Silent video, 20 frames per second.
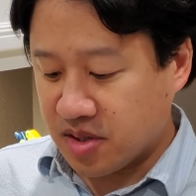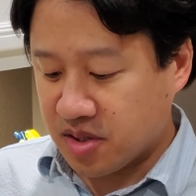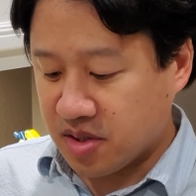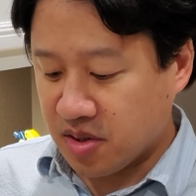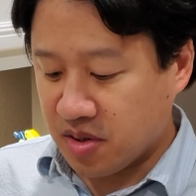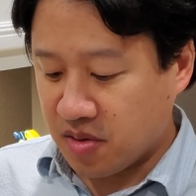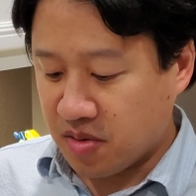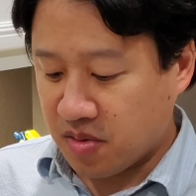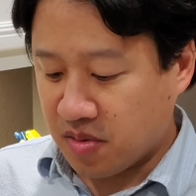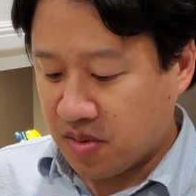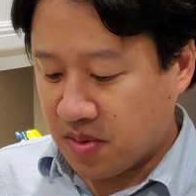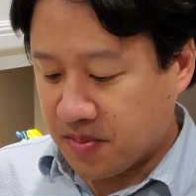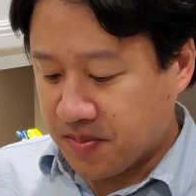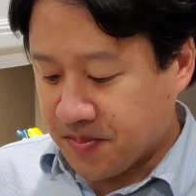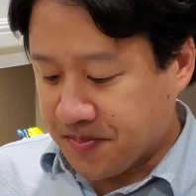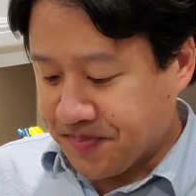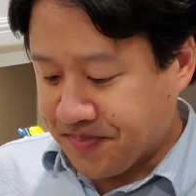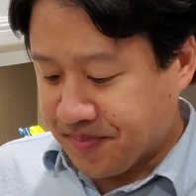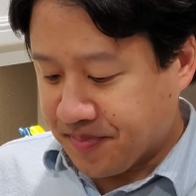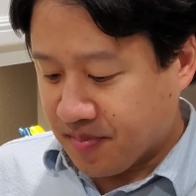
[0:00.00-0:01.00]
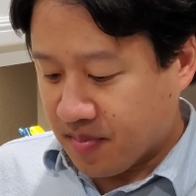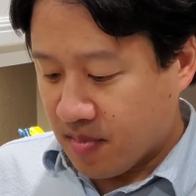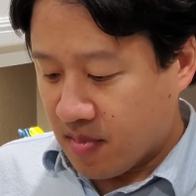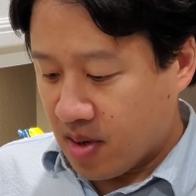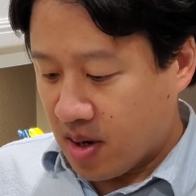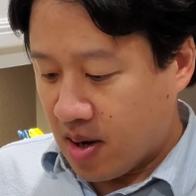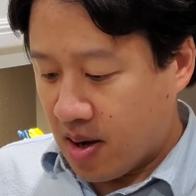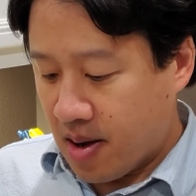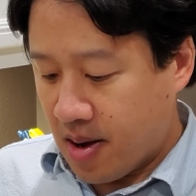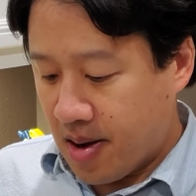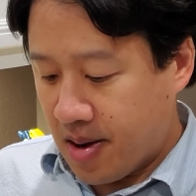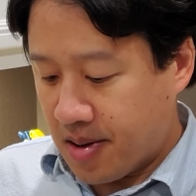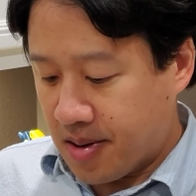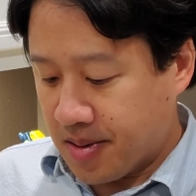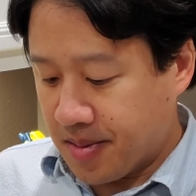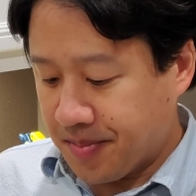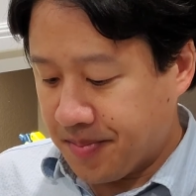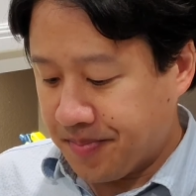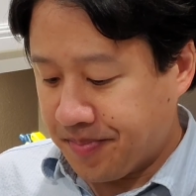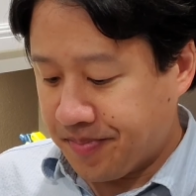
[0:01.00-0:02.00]
So
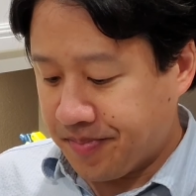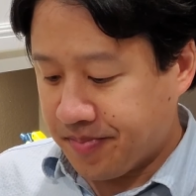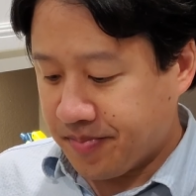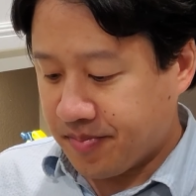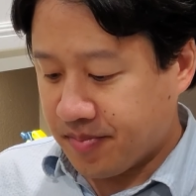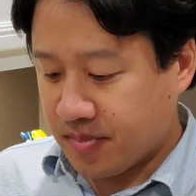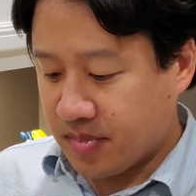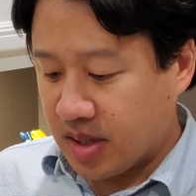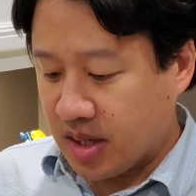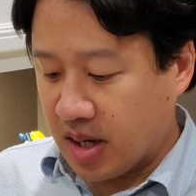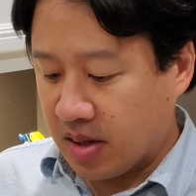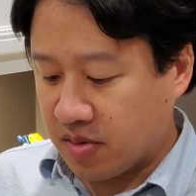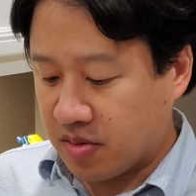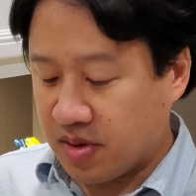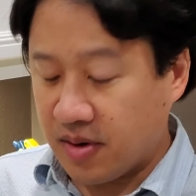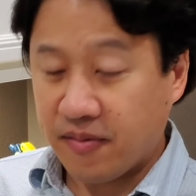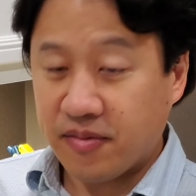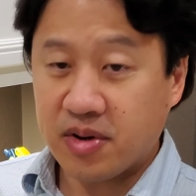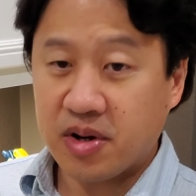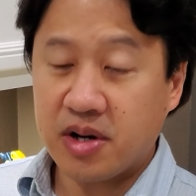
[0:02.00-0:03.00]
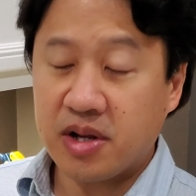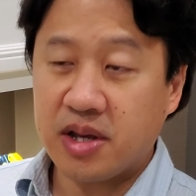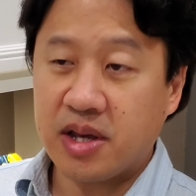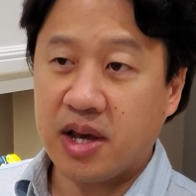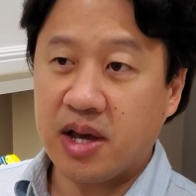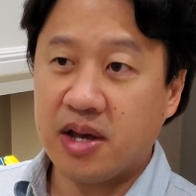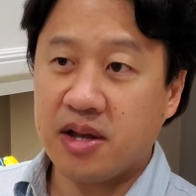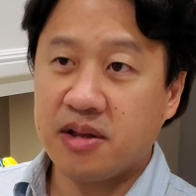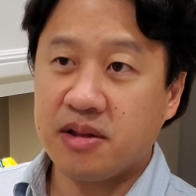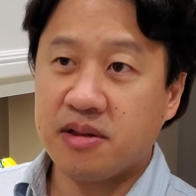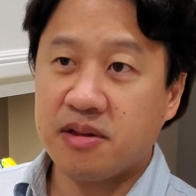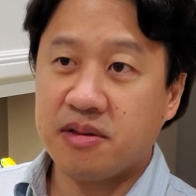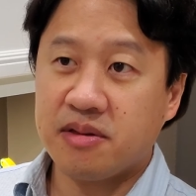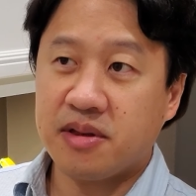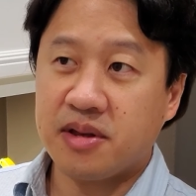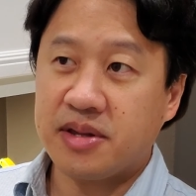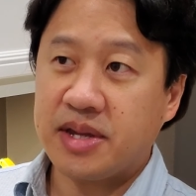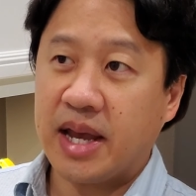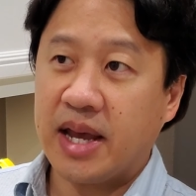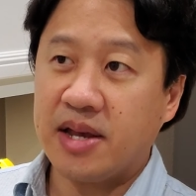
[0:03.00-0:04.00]
yeah, you're never going to get
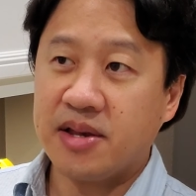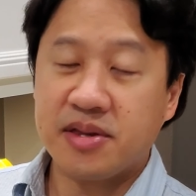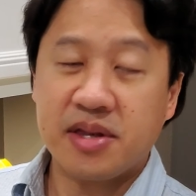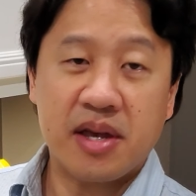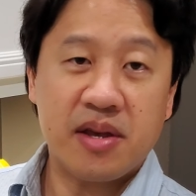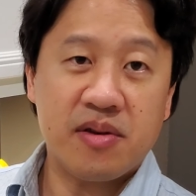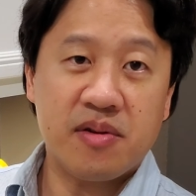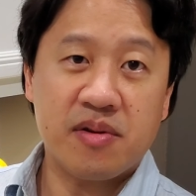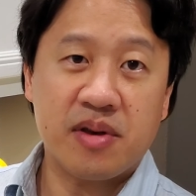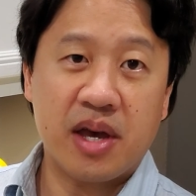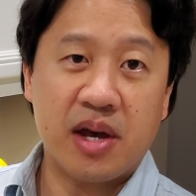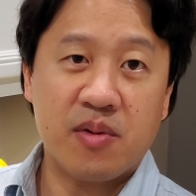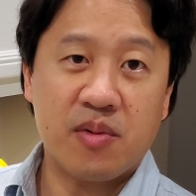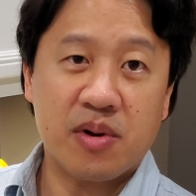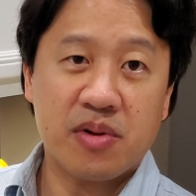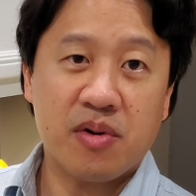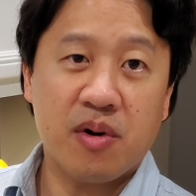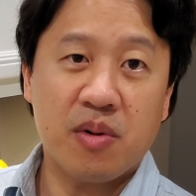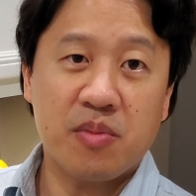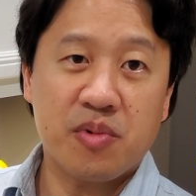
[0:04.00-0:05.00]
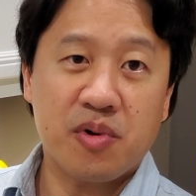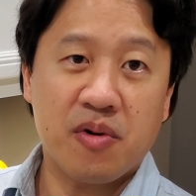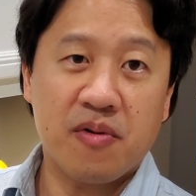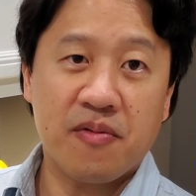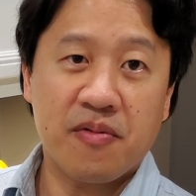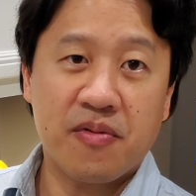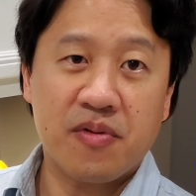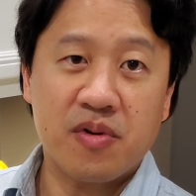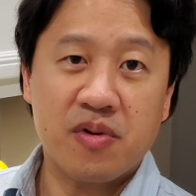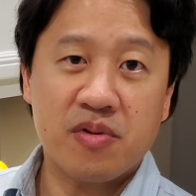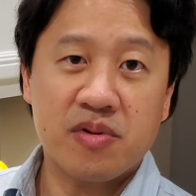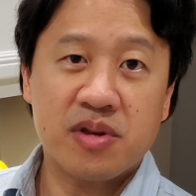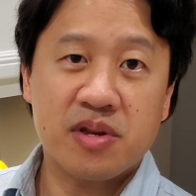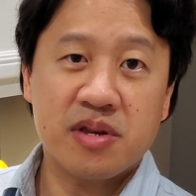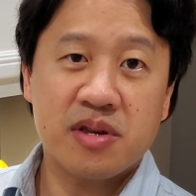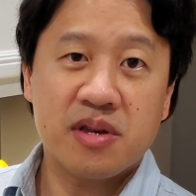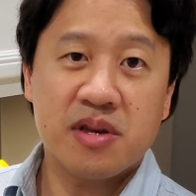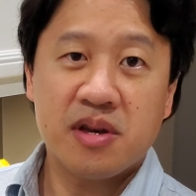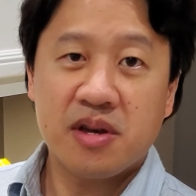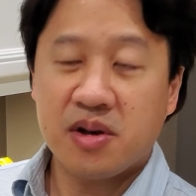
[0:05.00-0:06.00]
the taste that you get with homegrown
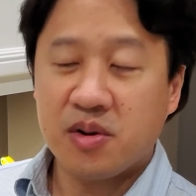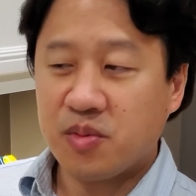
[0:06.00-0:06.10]
fruits